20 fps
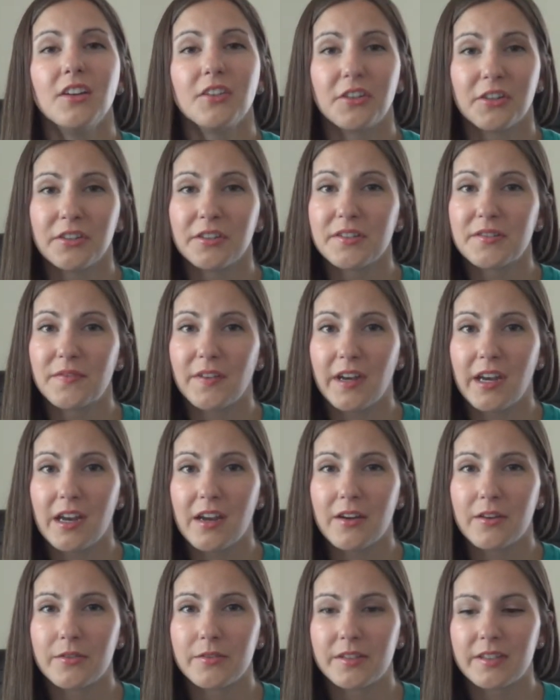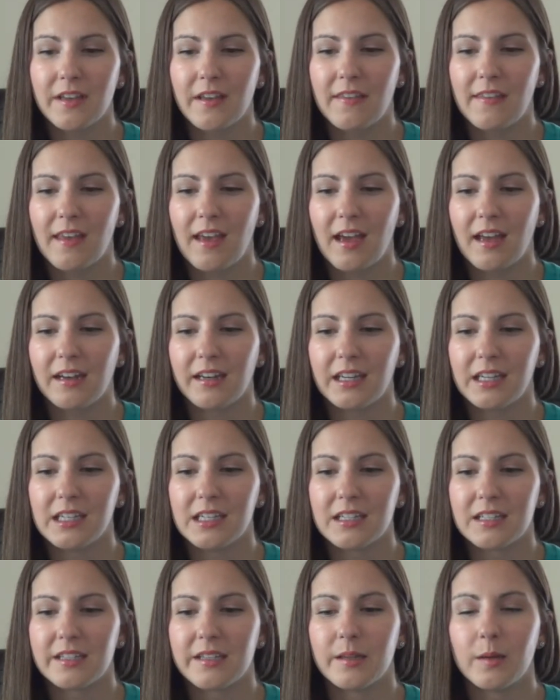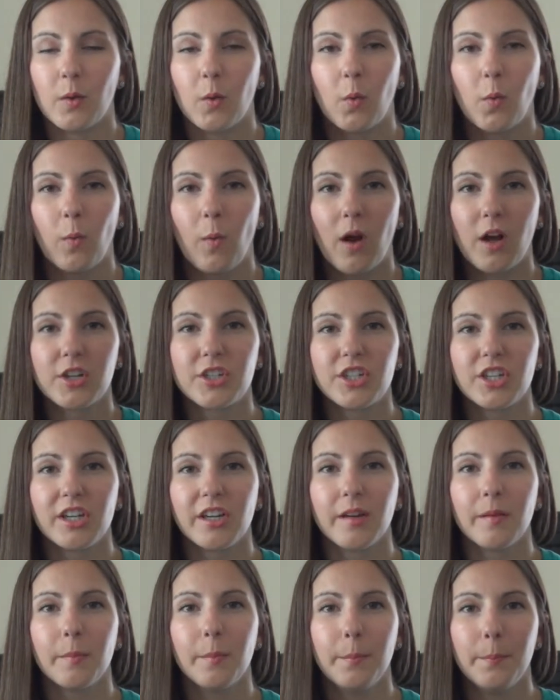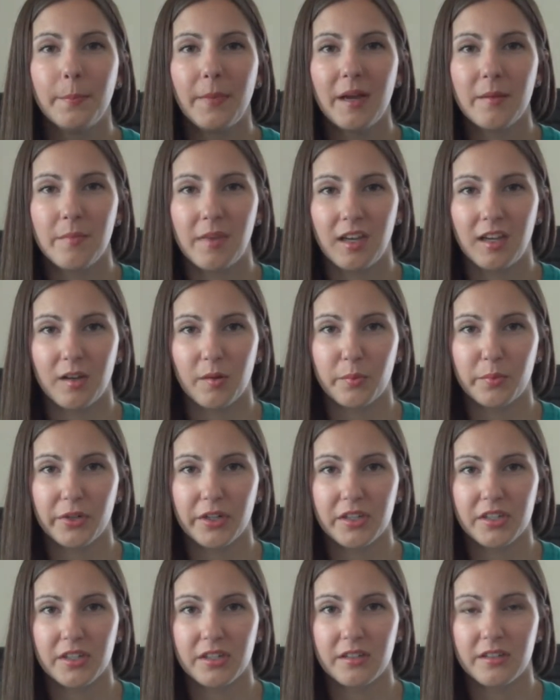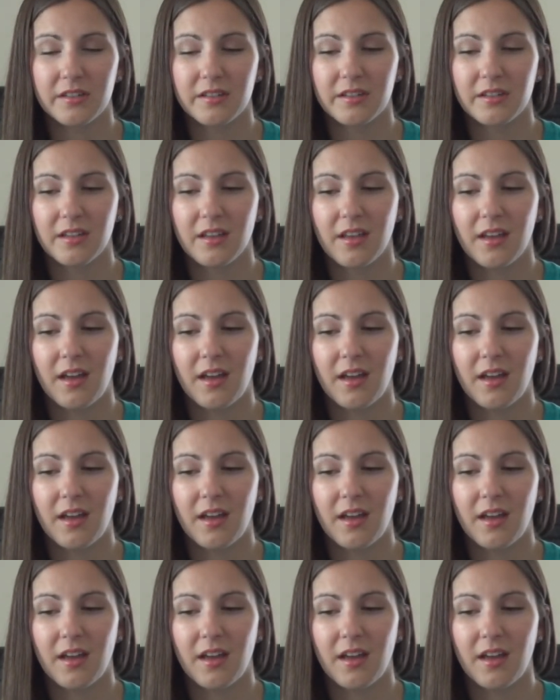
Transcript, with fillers: girls' videos, and that is washing my makeup brushes.